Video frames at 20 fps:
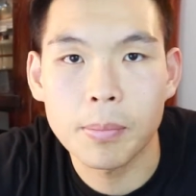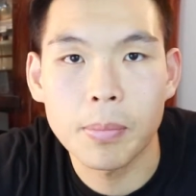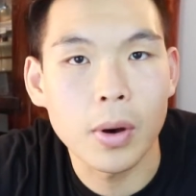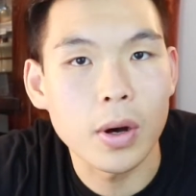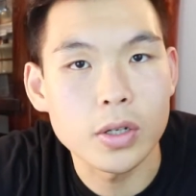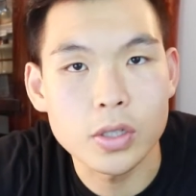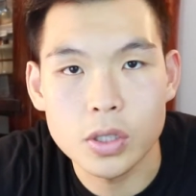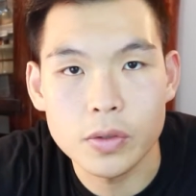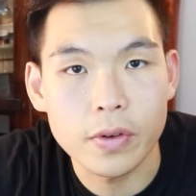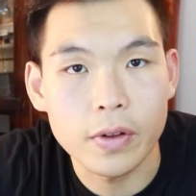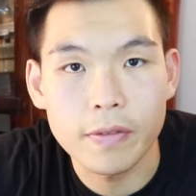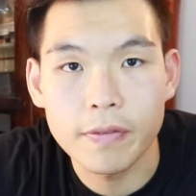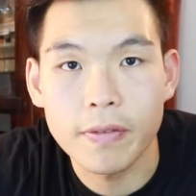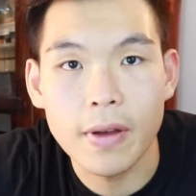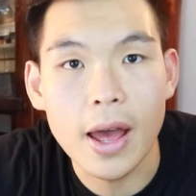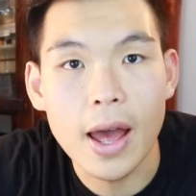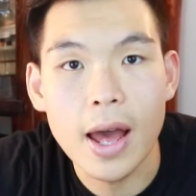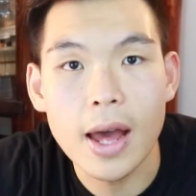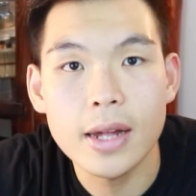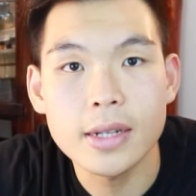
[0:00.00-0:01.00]
bunch of it
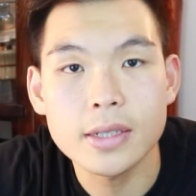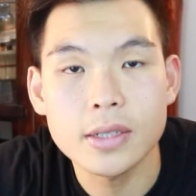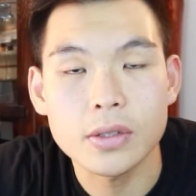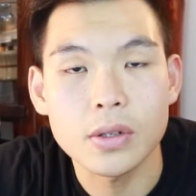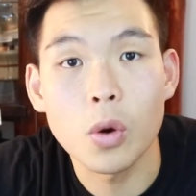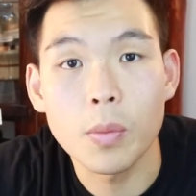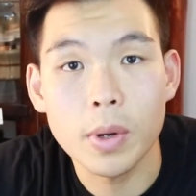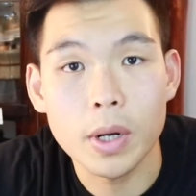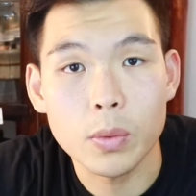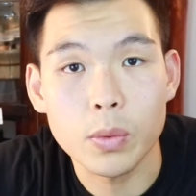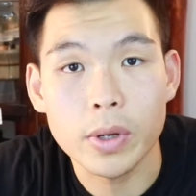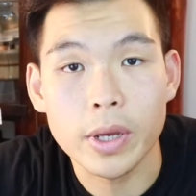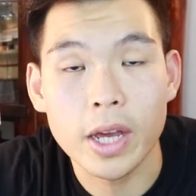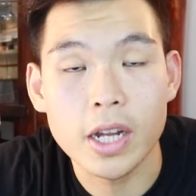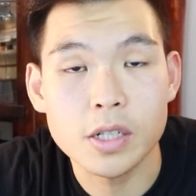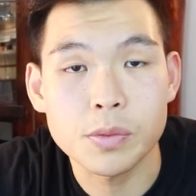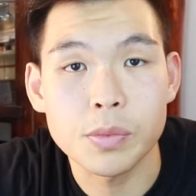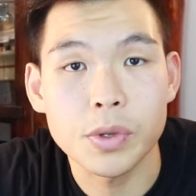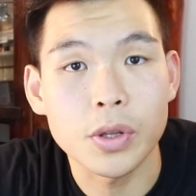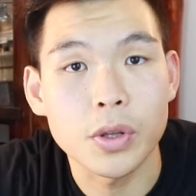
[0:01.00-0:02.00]
fast. Nobody would
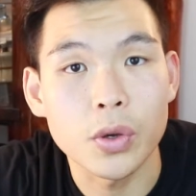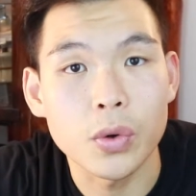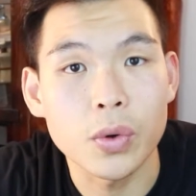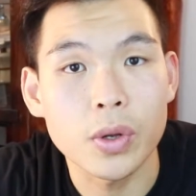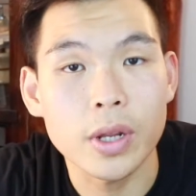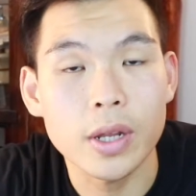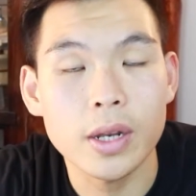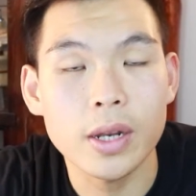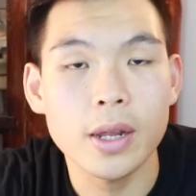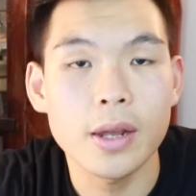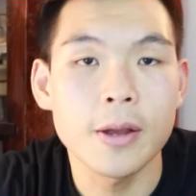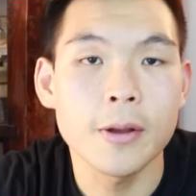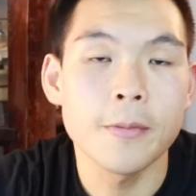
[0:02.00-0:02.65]
catch me doing it.